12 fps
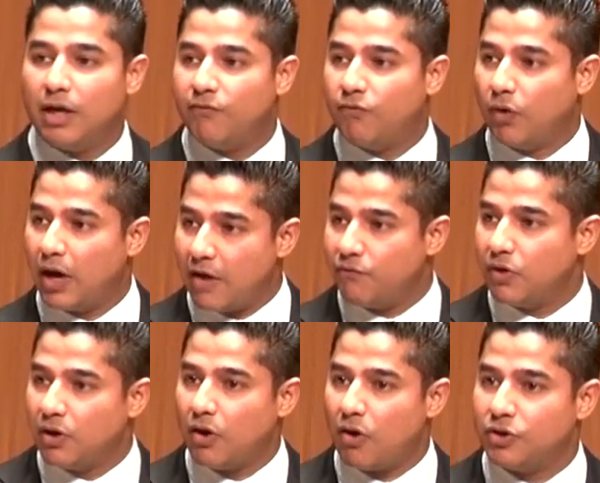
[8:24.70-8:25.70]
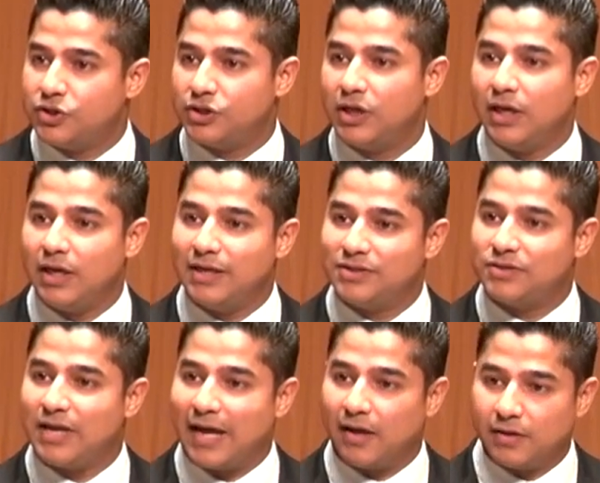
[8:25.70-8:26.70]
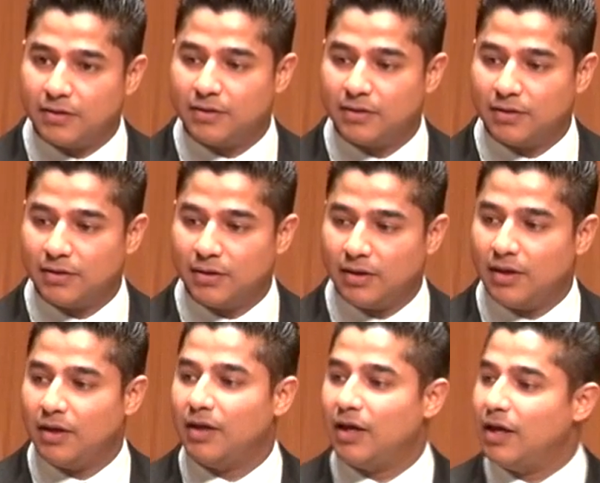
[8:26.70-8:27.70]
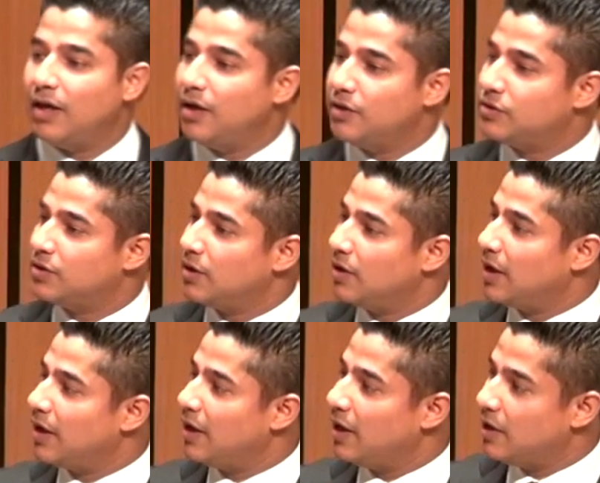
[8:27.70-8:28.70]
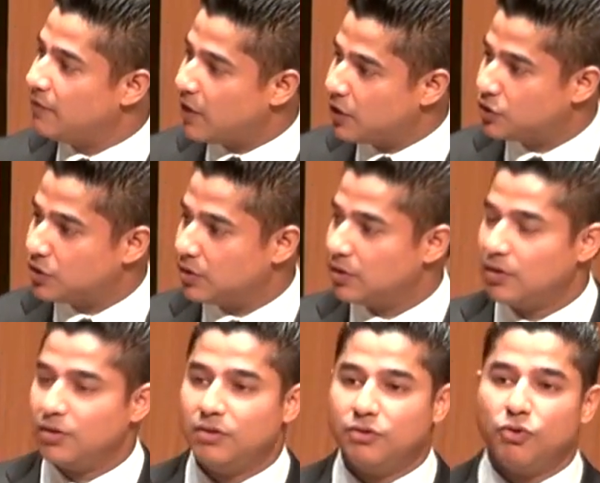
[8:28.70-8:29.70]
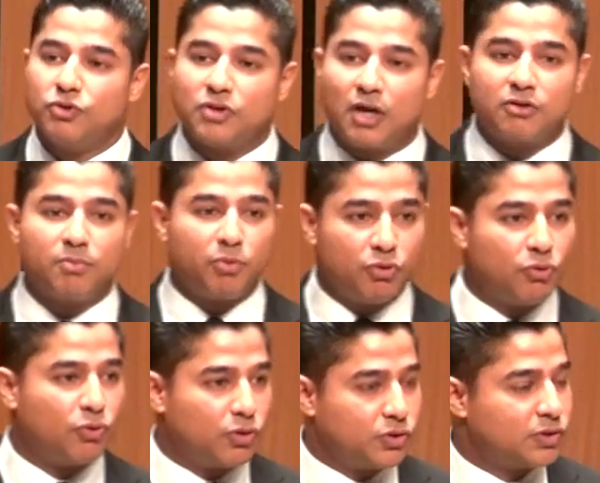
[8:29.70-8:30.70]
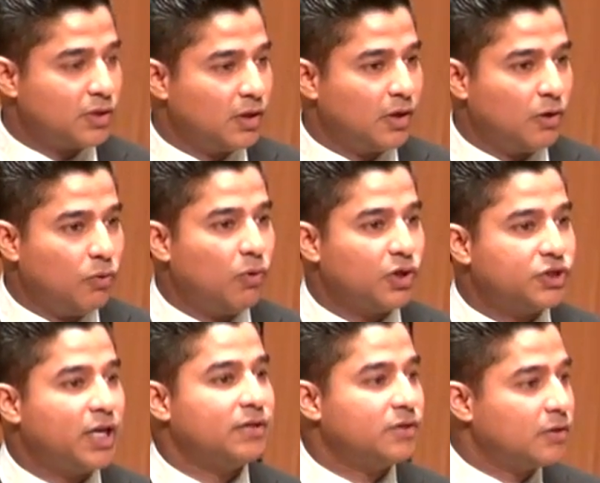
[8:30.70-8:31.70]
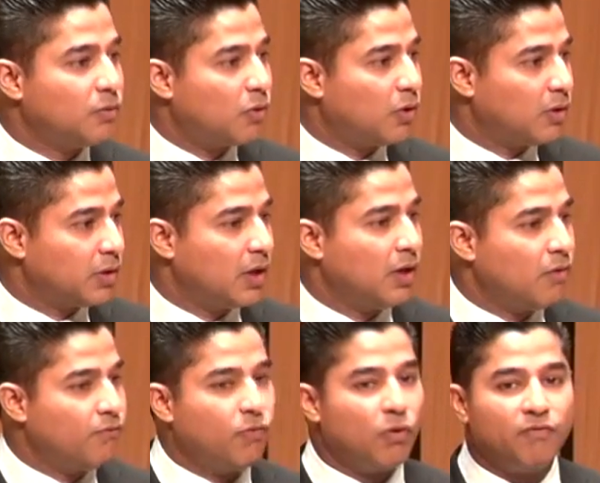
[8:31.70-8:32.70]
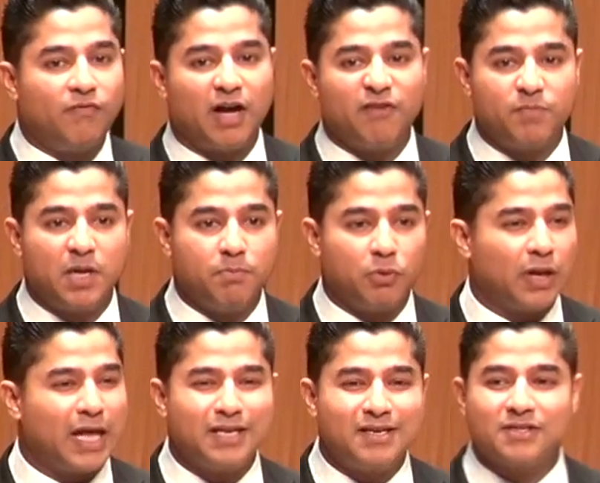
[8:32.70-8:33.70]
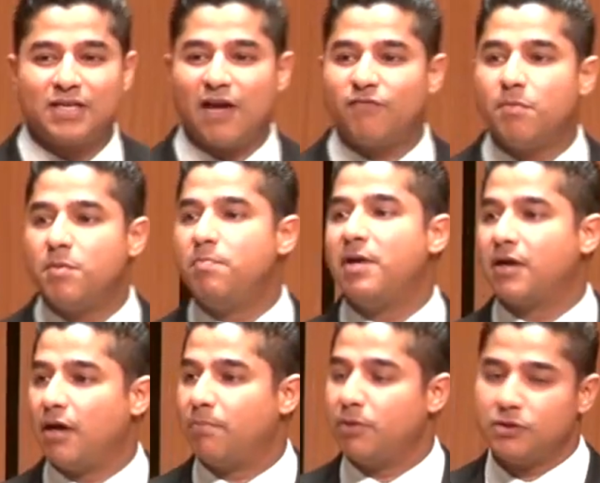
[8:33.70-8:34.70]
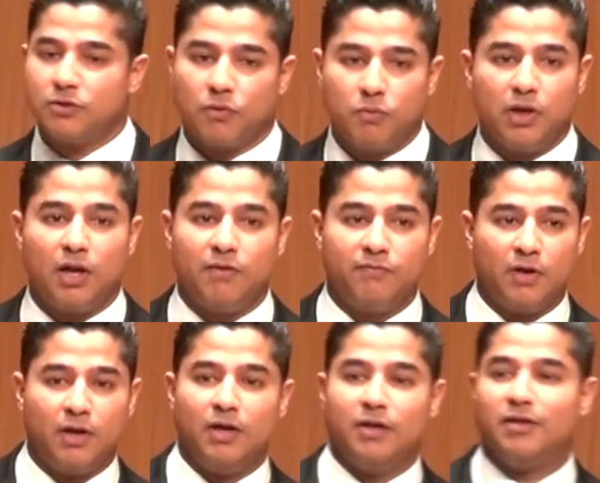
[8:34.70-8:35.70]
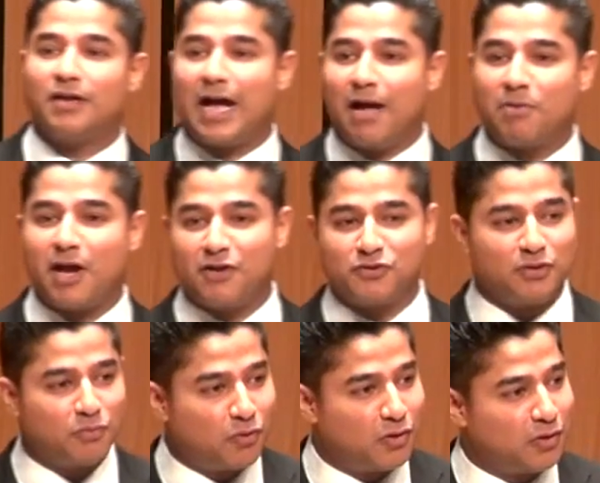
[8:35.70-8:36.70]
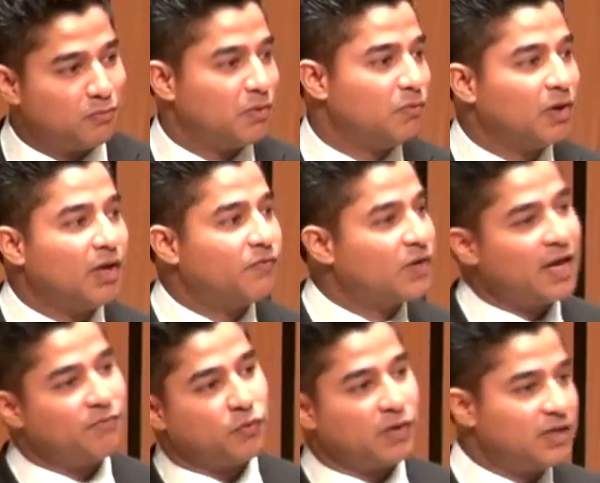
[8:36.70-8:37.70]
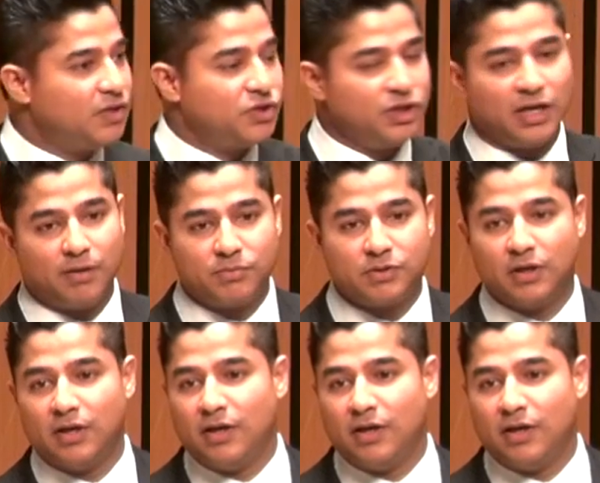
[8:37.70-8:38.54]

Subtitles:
for every large city is talent. It is innovation. Those entrepreneurs who are changing the world. 4 or 5 people, and it doesn't have to be big companies. Look, we love the Comcasts of the world. We would love to have 20 GMs